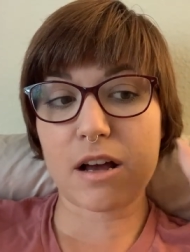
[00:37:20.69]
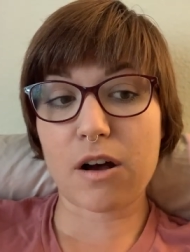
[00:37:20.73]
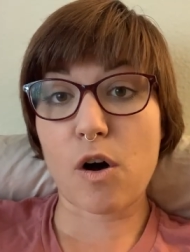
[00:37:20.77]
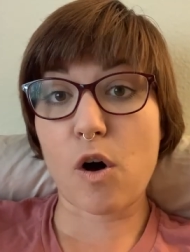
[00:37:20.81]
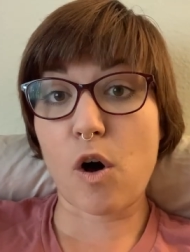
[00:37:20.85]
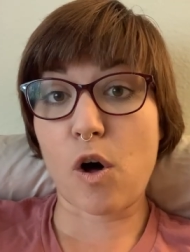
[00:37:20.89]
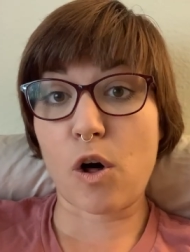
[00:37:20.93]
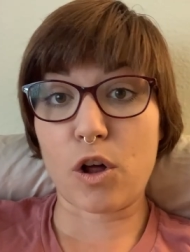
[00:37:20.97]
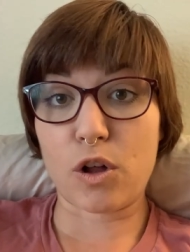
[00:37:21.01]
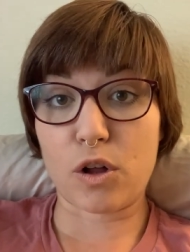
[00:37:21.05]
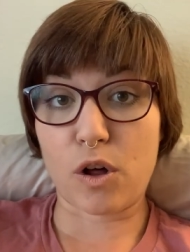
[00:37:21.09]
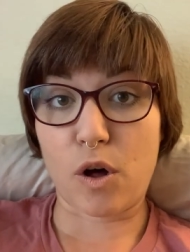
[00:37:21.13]

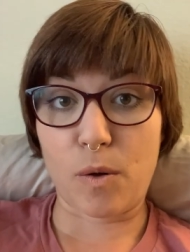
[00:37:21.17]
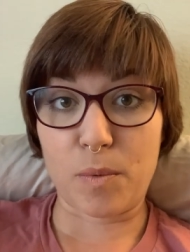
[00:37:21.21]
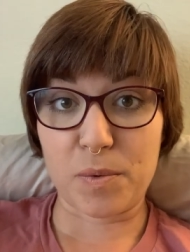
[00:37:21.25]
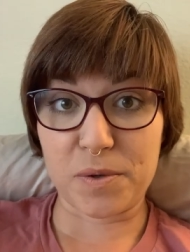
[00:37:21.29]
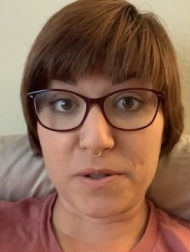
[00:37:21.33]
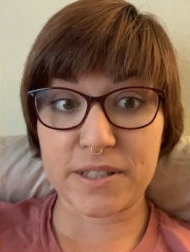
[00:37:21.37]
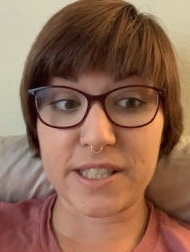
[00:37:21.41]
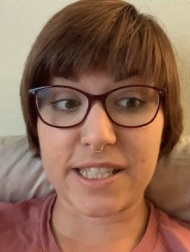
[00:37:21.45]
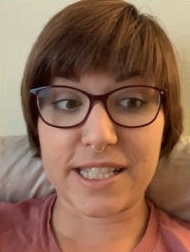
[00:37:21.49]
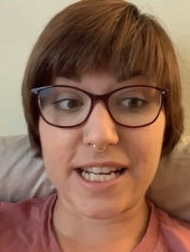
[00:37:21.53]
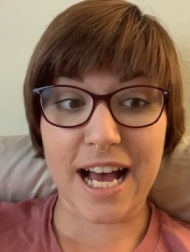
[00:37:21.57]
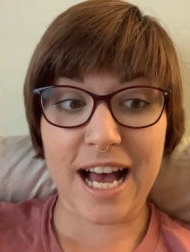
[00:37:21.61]

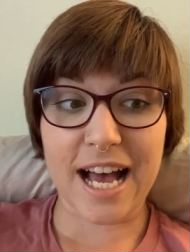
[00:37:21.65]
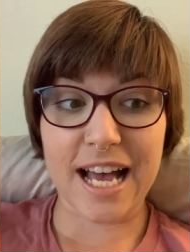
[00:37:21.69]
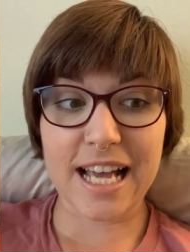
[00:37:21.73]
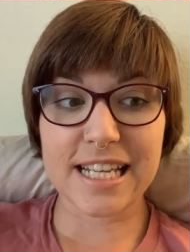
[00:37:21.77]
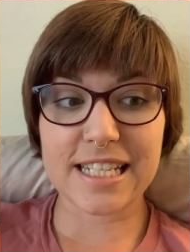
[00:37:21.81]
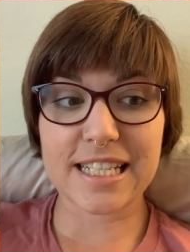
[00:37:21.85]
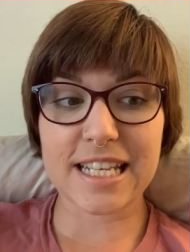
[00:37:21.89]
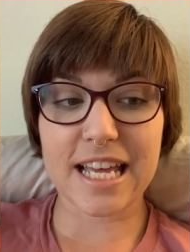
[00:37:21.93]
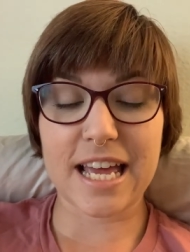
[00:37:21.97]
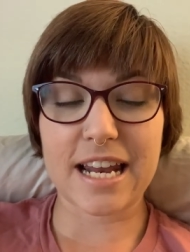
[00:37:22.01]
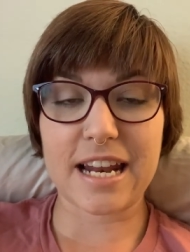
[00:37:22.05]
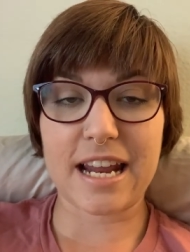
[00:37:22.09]
almost
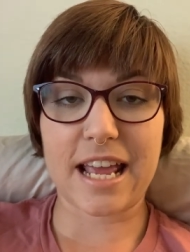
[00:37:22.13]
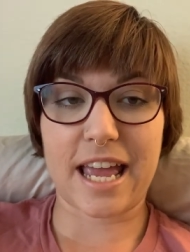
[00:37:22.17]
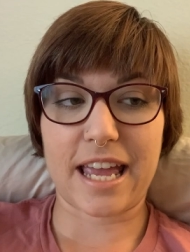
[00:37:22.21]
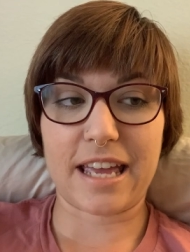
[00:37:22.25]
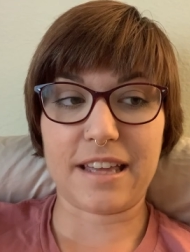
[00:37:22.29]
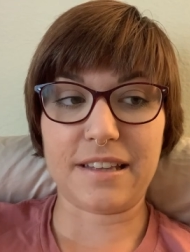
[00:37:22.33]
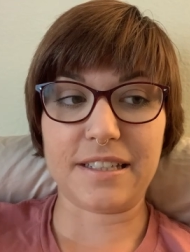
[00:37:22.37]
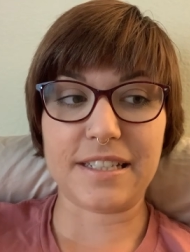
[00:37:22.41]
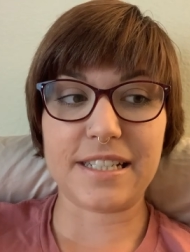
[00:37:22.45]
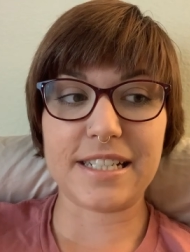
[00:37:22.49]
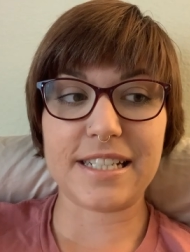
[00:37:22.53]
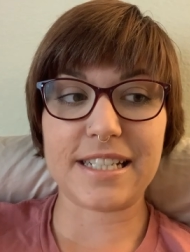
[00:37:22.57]
dies and
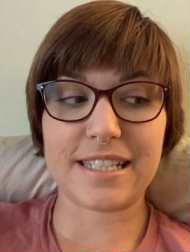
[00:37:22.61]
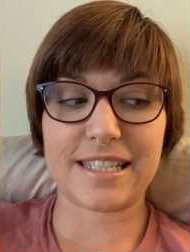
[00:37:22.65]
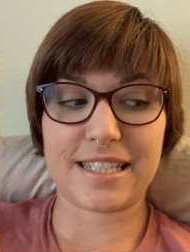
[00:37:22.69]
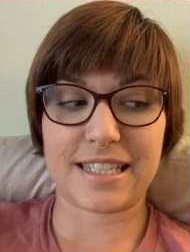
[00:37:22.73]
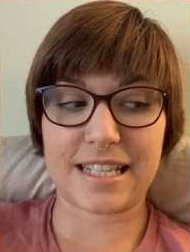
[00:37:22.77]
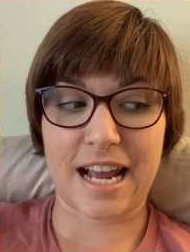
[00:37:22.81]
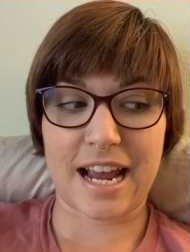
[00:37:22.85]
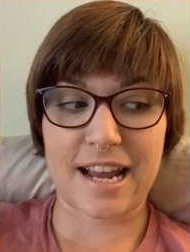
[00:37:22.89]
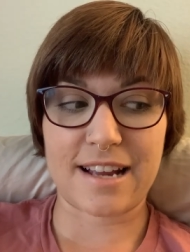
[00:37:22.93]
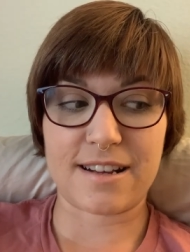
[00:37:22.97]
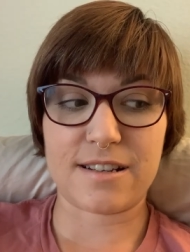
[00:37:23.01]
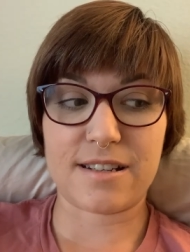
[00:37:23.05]
Aelin
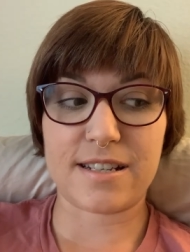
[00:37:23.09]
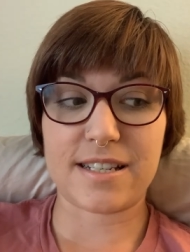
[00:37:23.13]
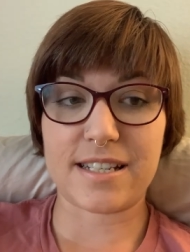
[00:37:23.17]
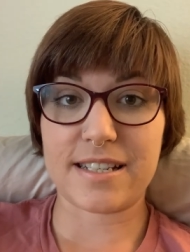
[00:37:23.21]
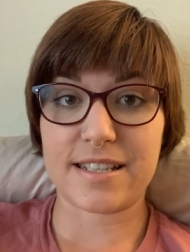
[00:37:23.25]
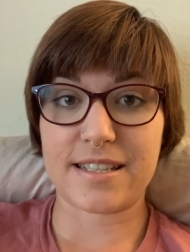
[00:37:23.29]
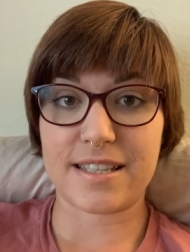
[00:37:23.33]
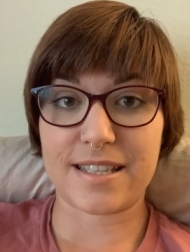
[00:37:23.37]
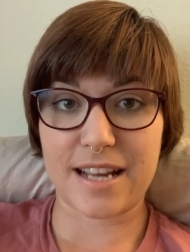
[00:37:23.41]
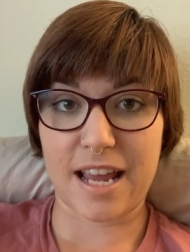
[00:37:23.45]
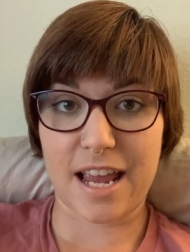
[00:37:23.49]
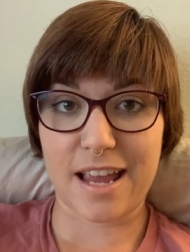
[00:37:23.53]
decides to
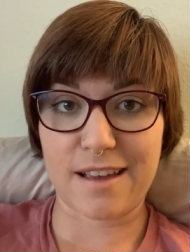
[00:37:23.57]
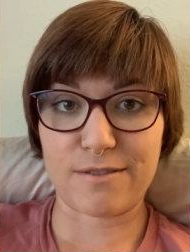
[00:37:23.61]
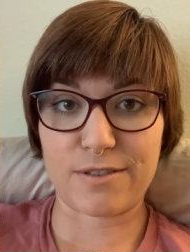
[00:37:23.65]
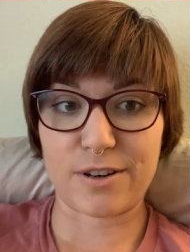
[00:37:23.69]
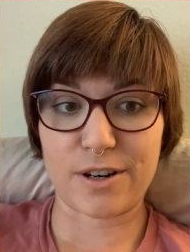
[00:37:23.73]
save